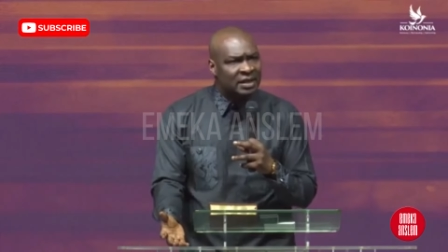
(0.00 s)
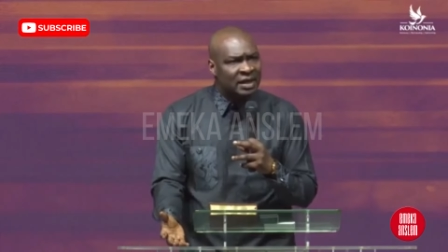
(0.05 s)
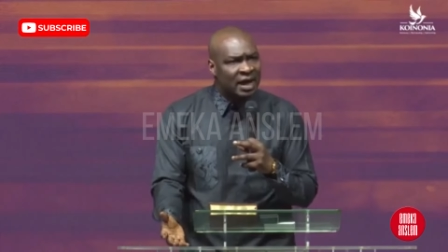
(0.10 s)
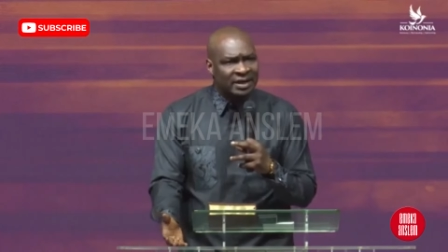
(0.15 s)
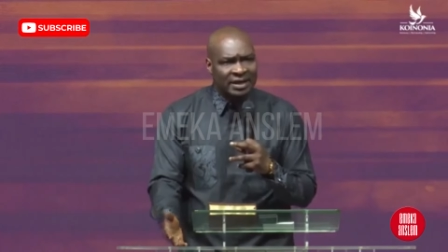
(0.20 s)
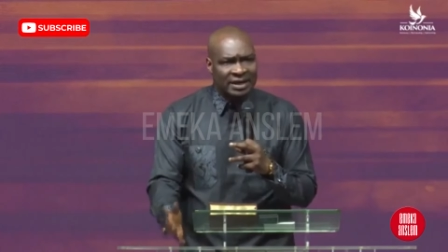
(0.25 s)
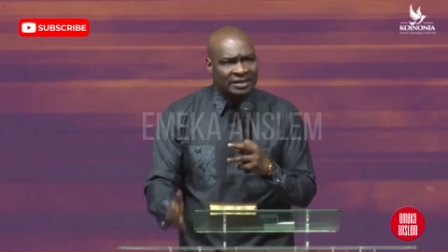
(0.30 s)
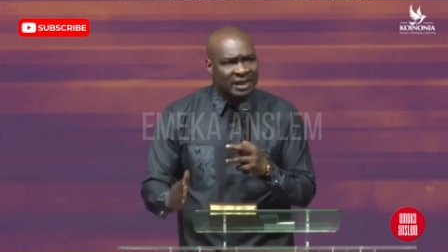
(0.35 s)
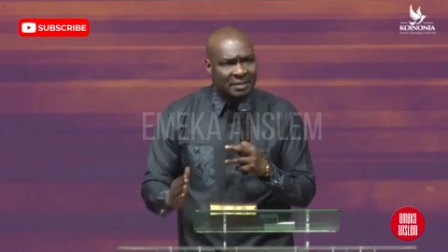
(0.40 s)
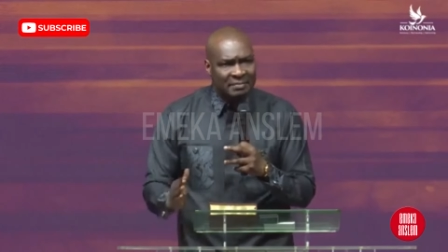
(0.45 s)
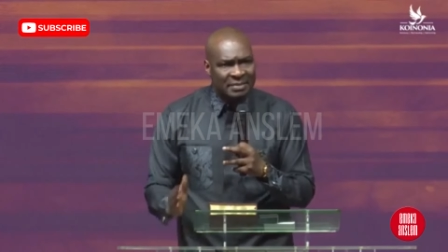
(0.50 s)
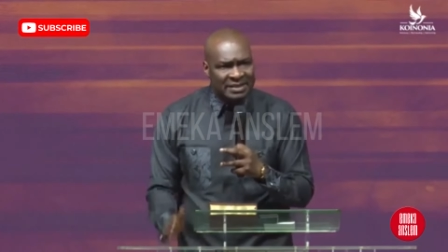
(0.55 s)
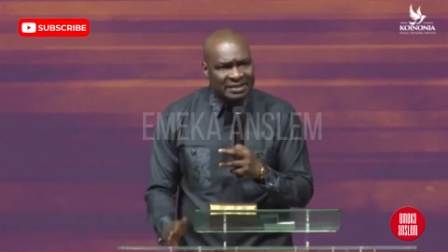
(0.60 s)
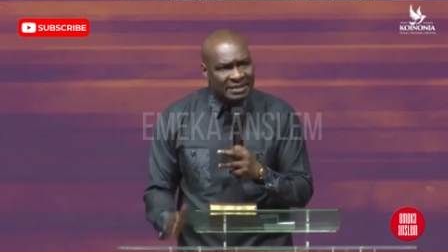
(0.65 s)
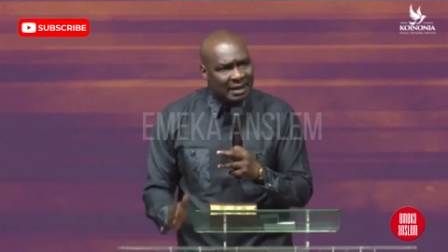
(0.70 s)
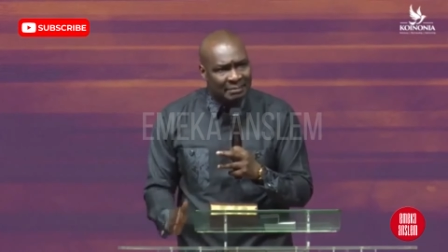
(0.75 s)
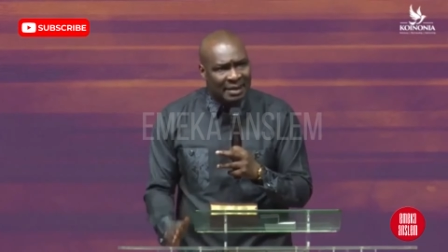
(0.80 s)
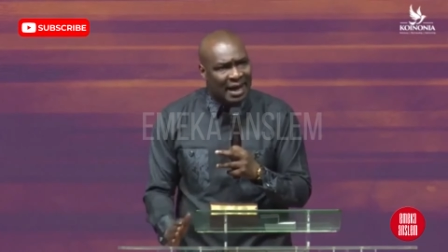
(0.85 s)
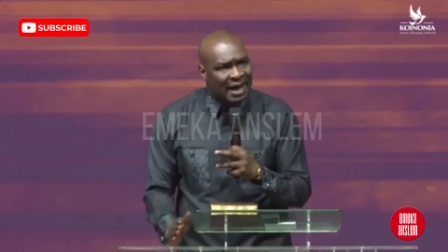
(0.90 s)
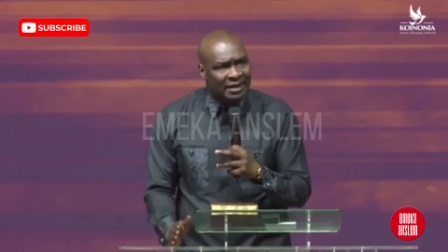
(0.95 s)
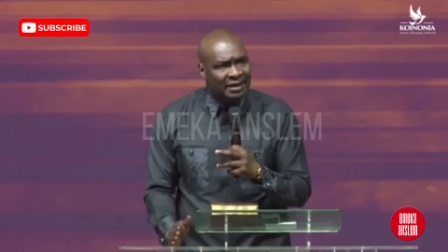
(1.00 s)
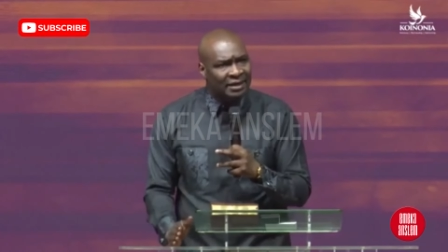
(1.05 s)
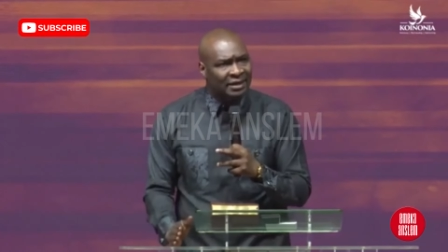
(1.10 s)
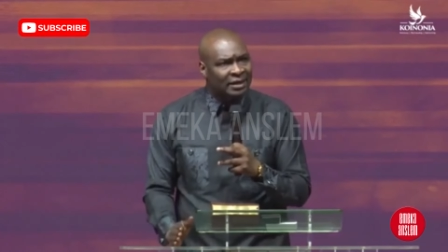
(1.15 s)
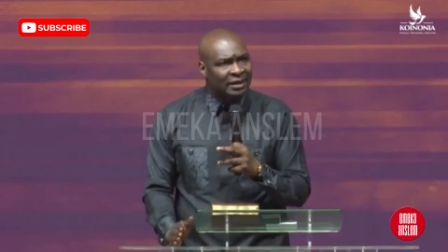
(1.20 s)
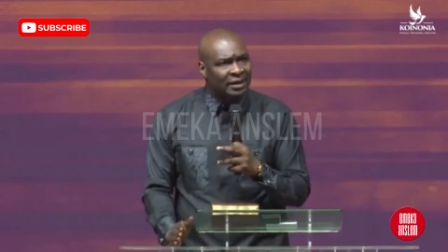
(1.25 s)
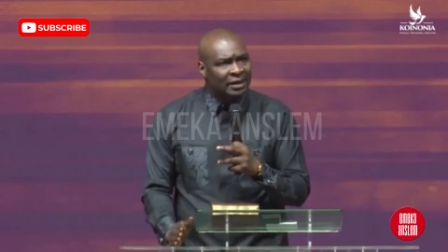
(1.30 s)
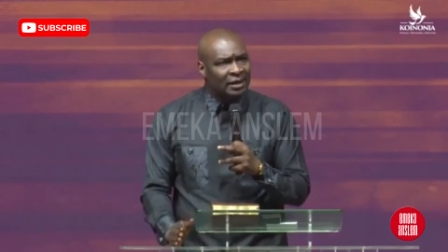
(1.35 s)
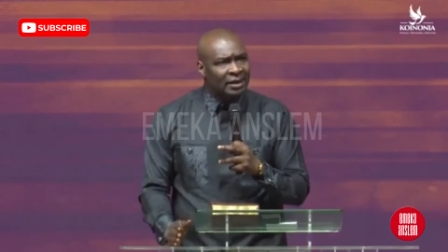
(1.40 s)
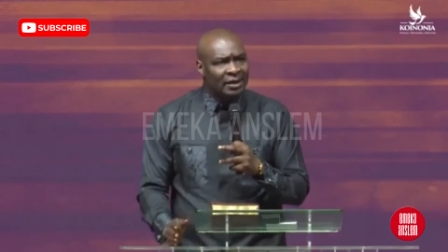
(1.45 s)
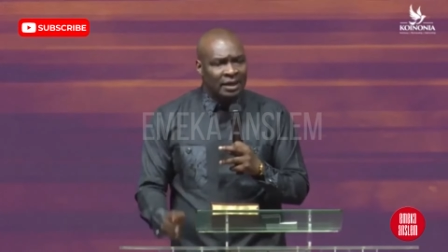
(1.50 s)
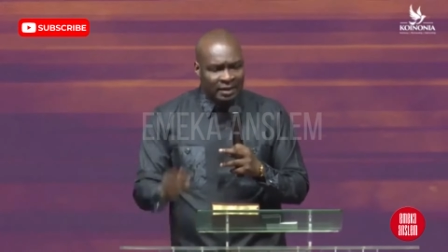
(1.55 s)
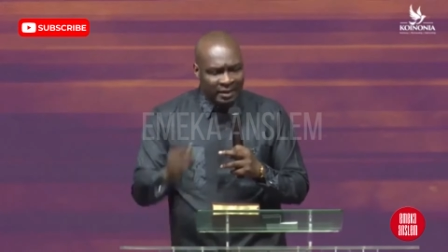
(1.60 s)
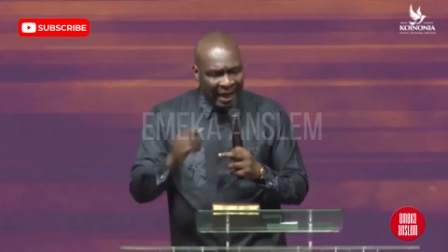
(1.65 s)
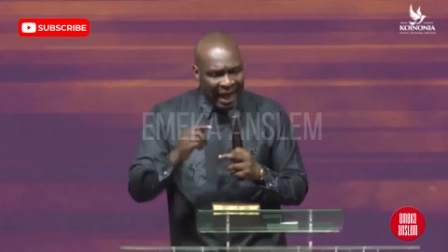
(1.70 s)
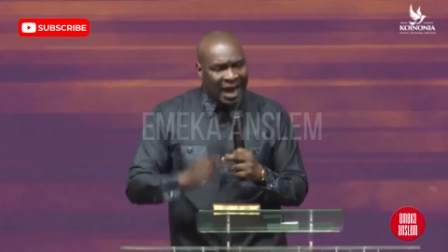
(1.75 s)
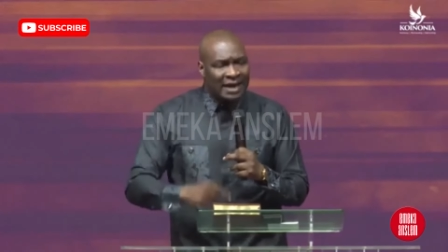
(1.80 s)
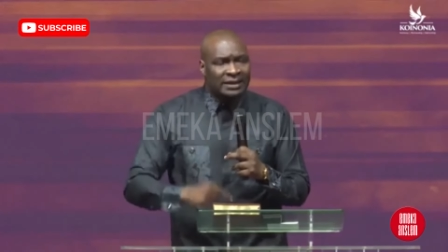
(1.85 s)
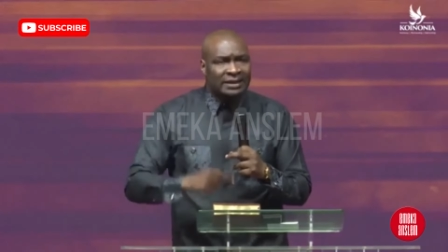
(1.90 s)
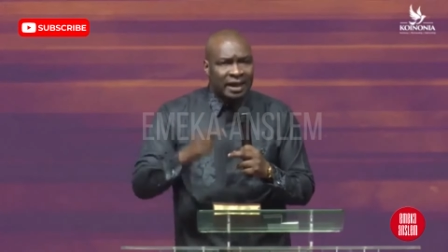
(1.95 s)
And they say, Mr. Man,
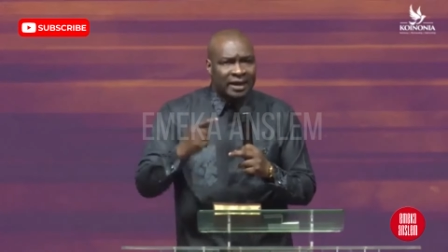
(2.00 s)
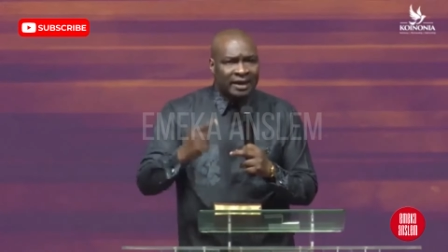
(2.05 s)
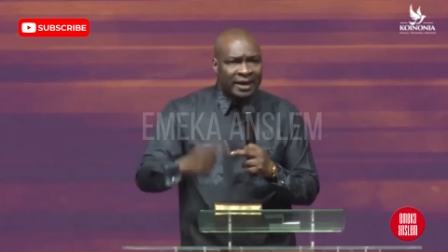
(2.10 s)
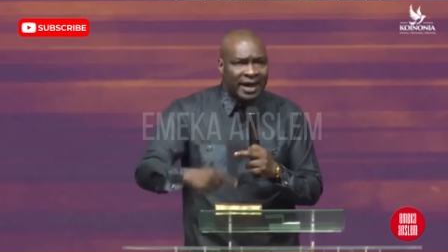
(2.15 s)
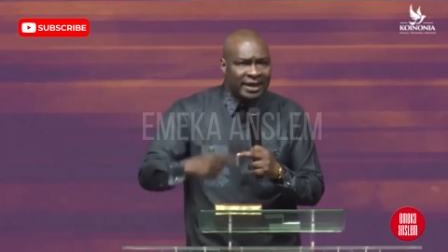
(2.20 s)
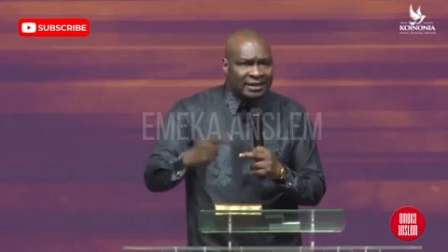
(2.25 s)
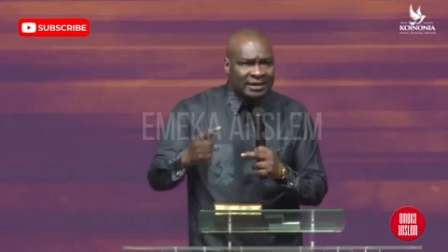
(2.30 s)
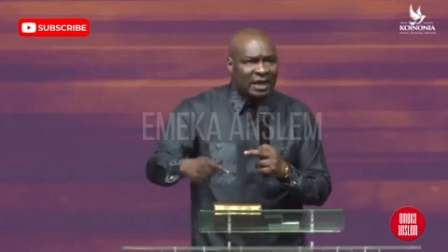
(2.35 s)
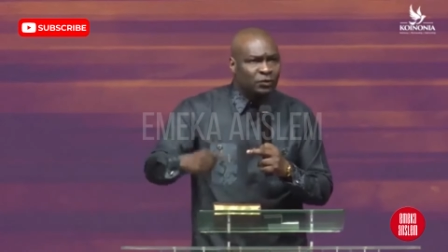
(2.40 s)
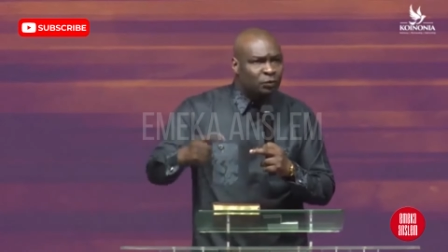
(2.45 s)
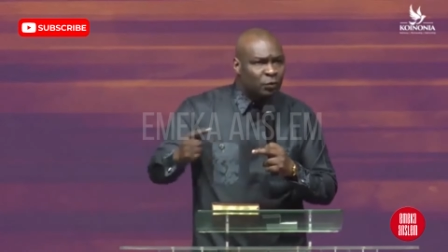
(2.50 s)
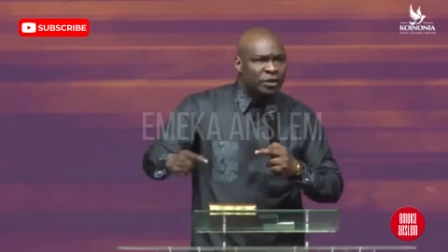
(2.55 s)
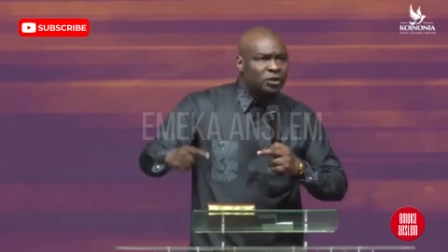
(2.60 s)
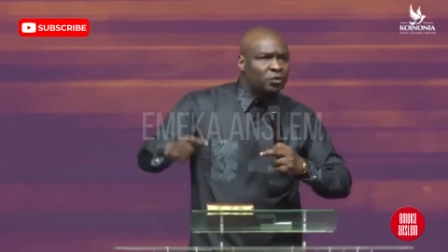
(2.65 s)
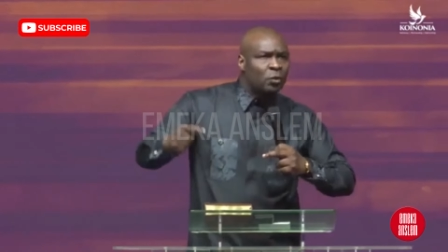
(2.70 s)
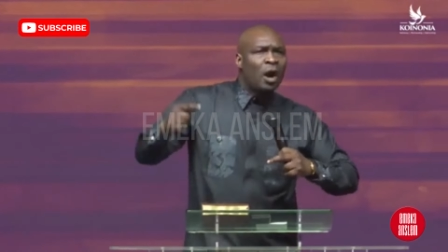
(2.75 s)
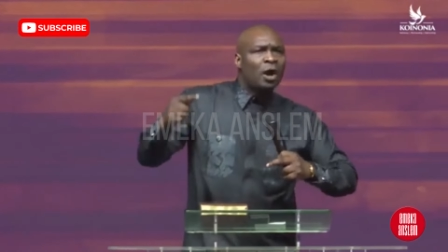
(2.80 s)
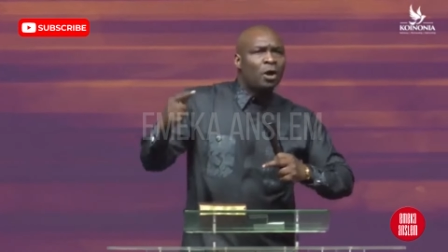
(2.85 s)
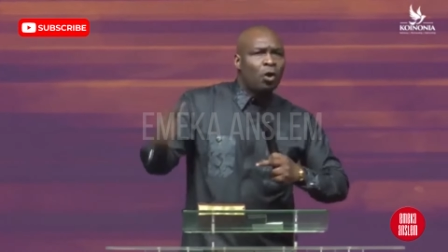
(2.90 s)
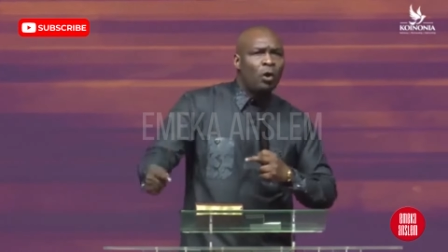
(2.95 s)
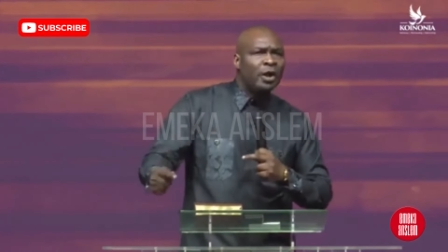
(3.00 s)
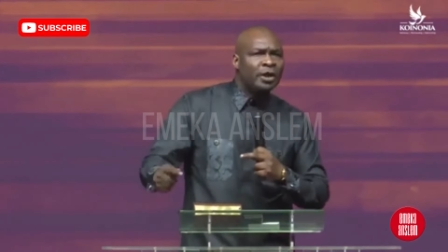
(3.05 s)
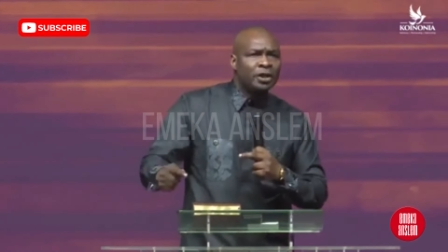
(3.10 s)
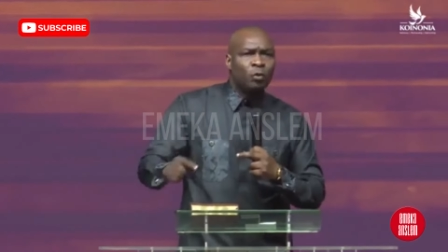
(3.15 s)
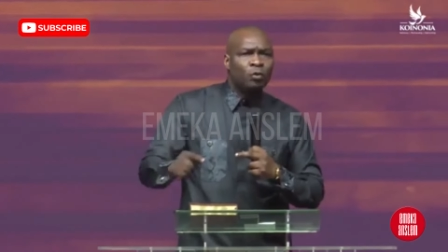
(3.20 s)
at the rate at which you are going,